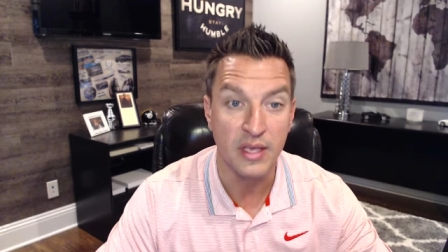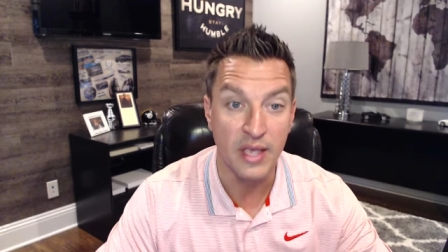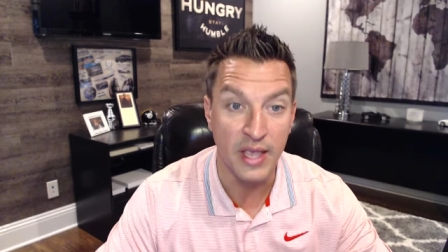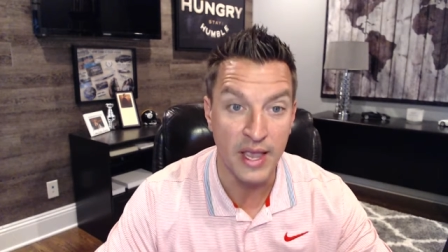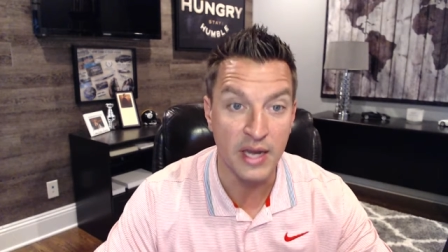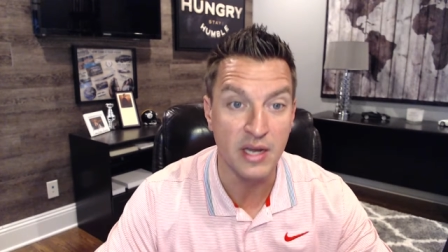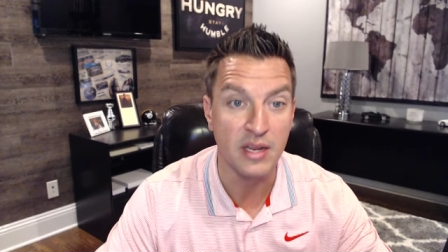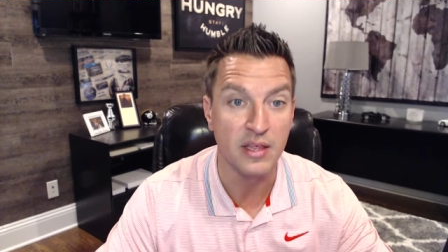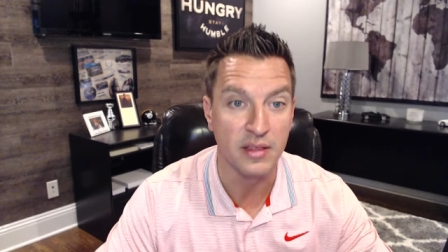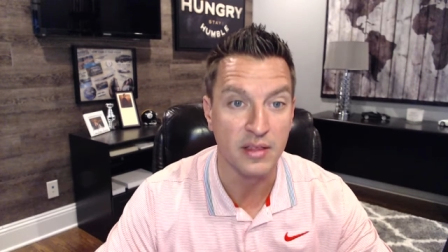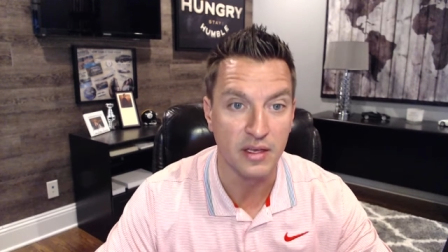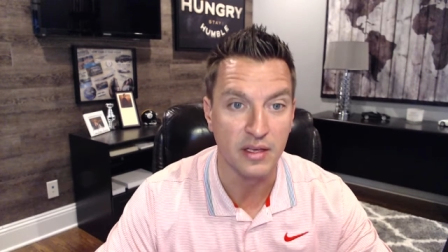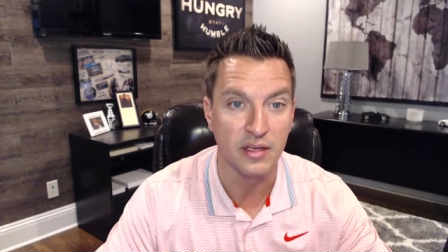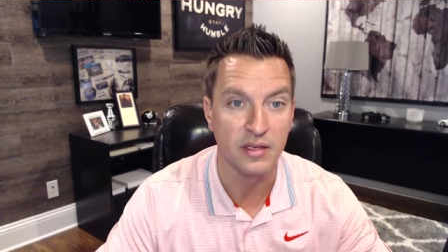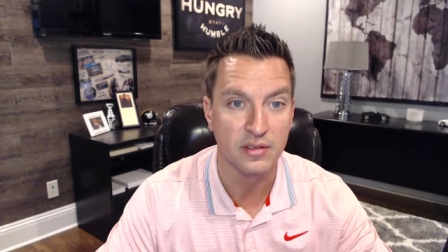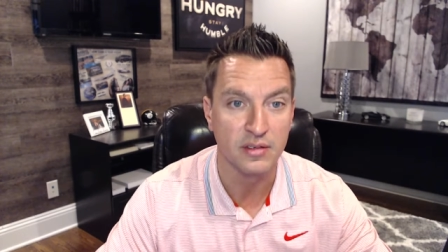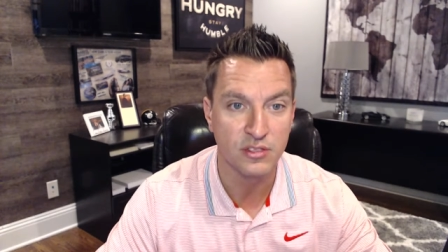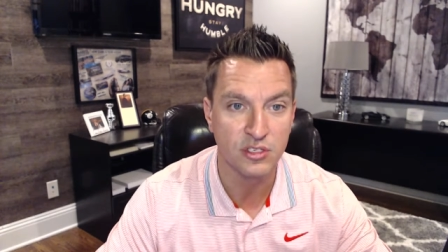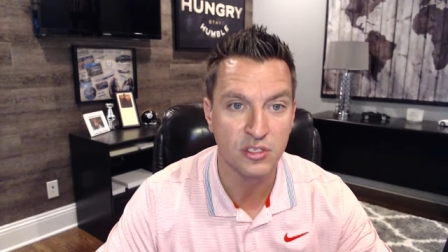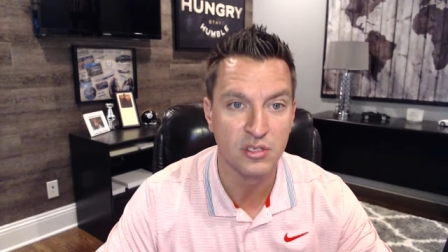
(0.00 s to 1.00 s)

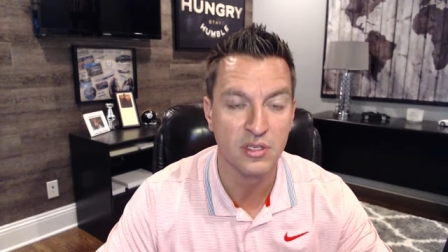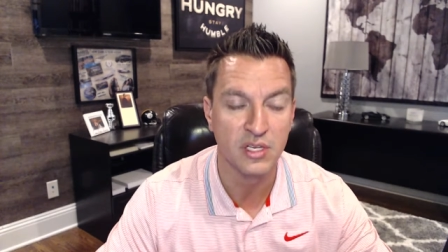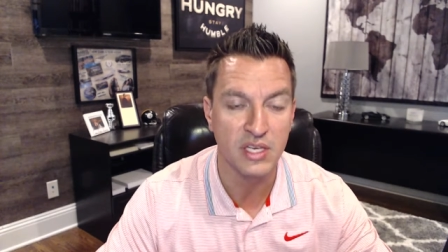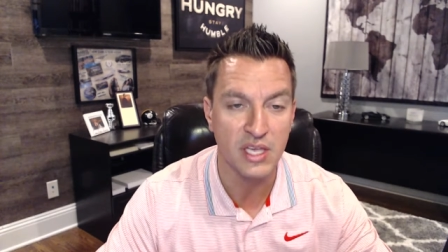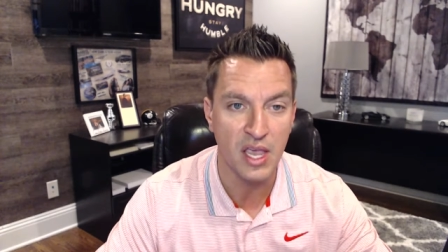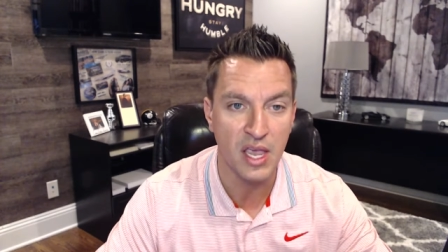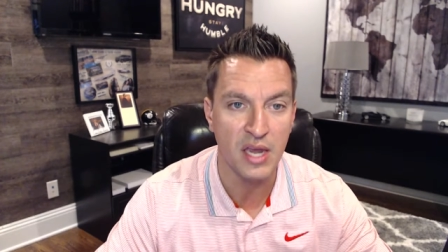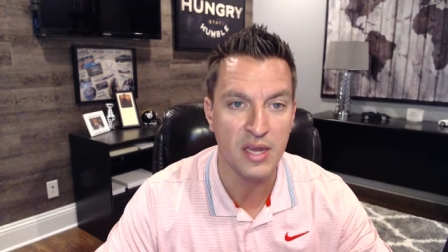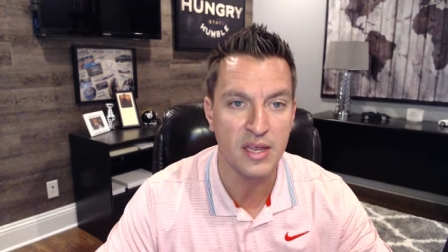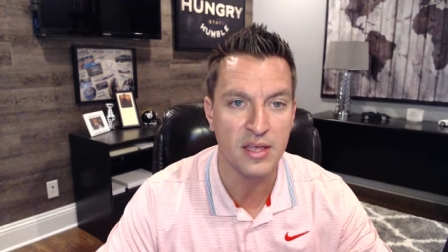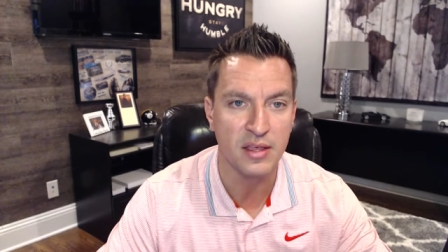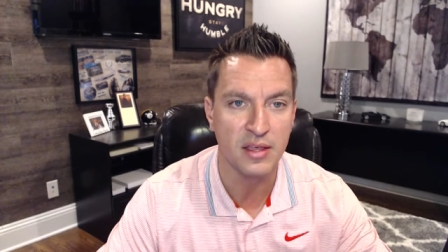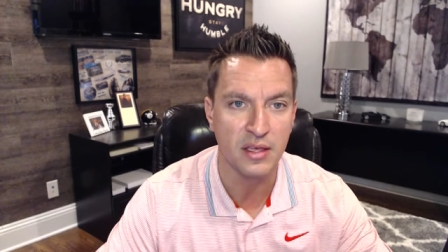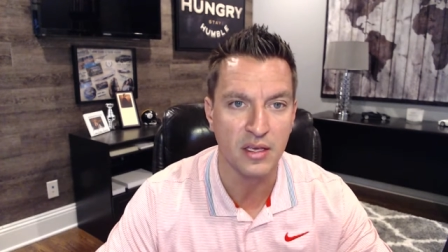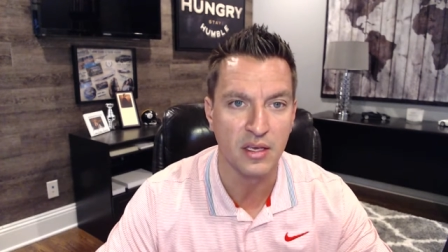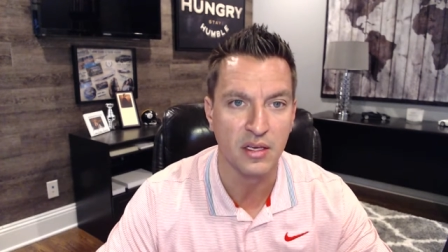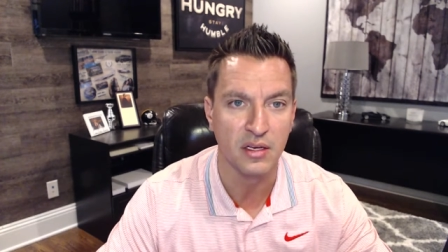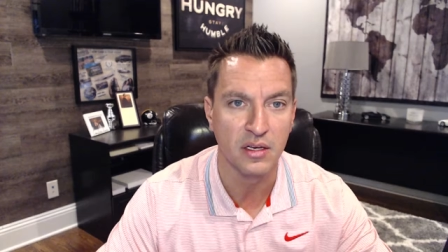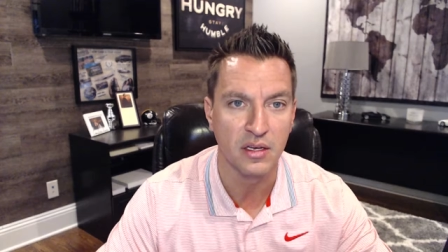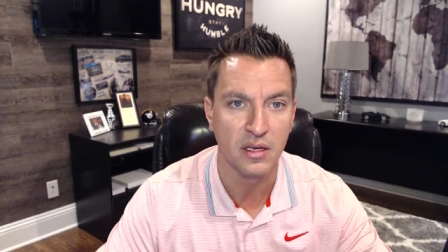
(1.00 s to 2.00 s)
anything, truly
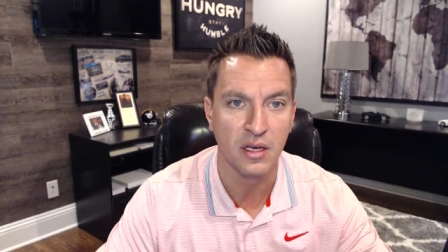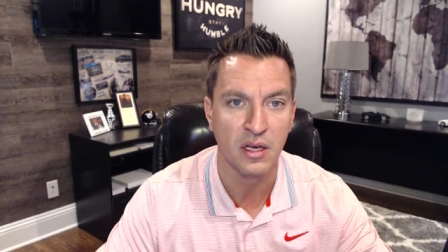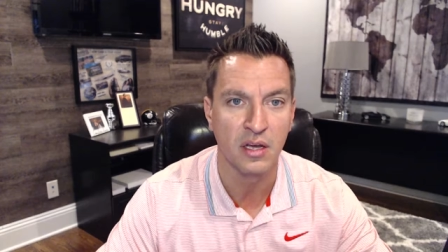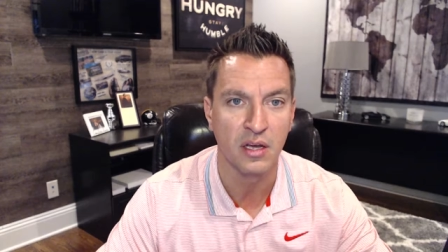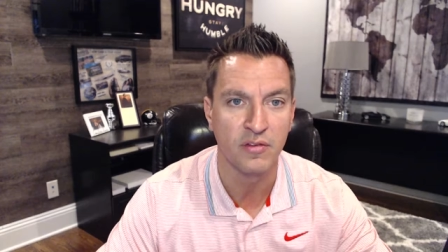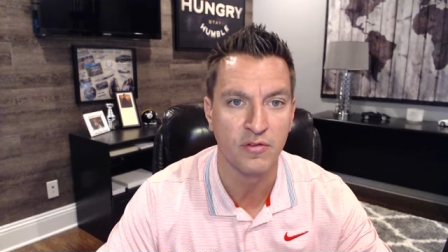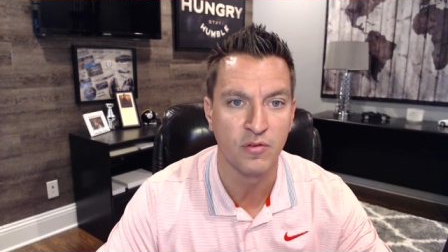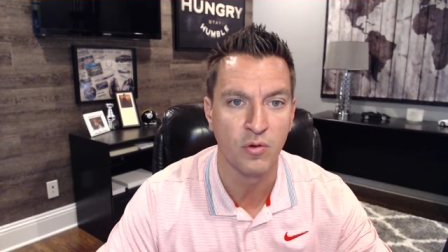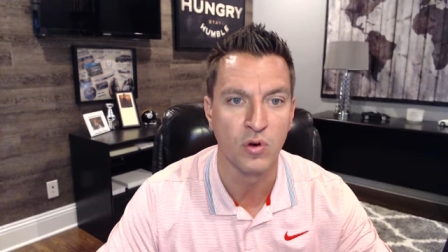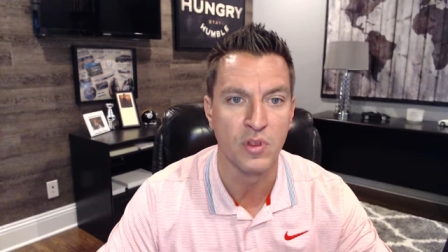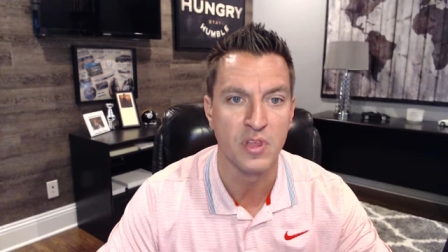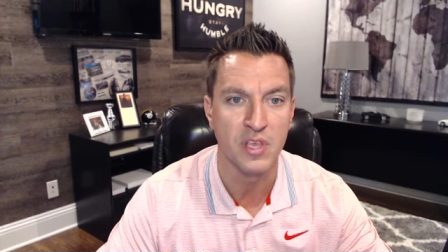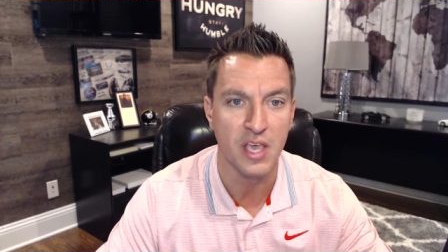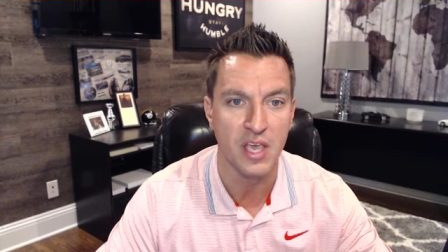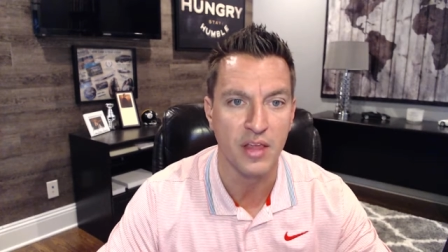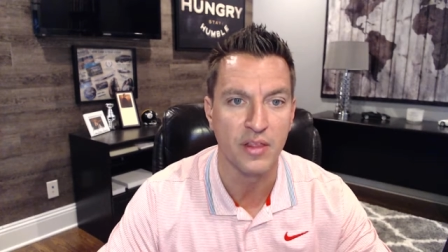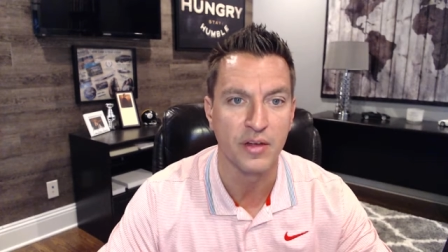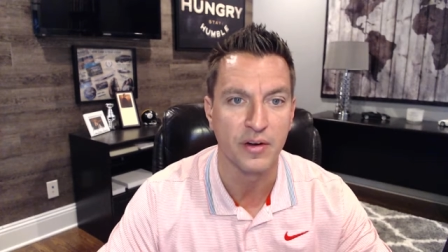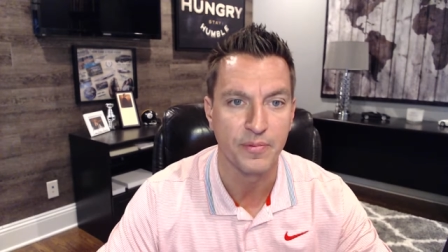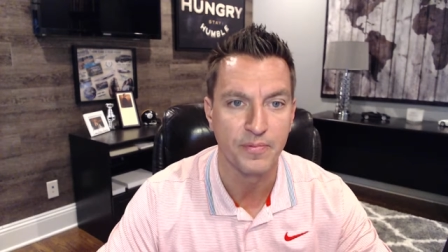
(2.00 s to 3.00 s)
anything, uh, for the
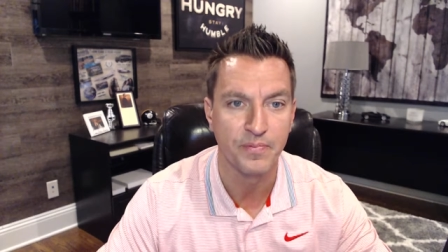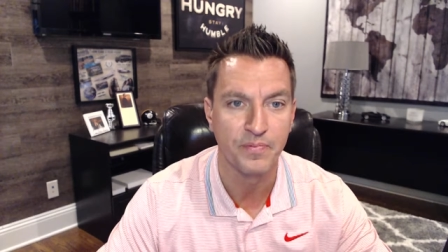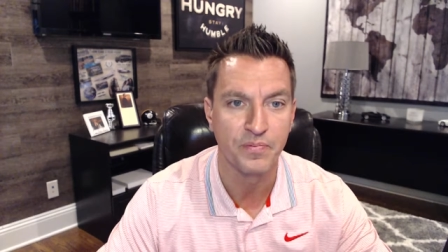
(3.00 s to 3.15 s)
other.